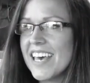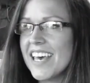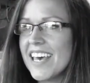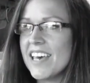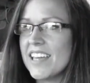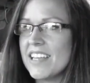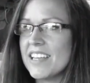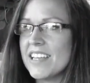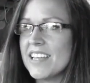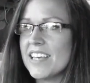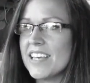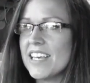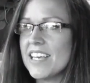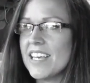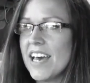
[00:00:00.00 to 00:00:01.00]
And
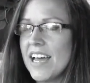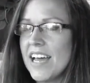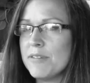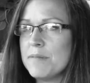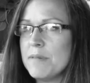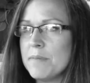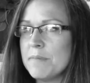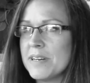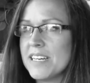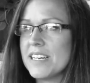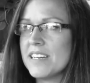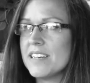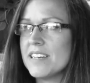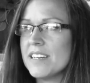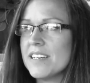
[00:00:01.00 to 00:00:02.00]
I remember
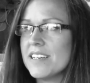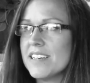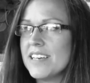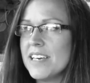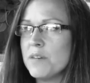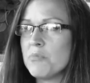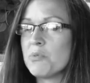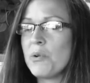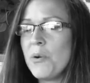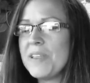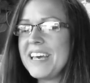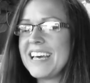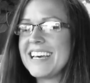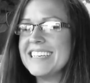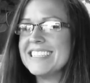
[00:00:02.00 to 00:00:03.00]
him
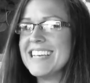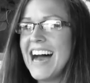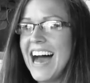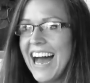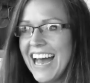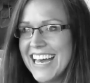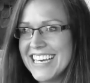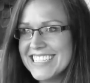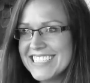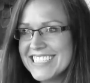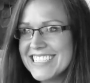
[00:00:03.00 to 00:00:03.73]
rolling his eyes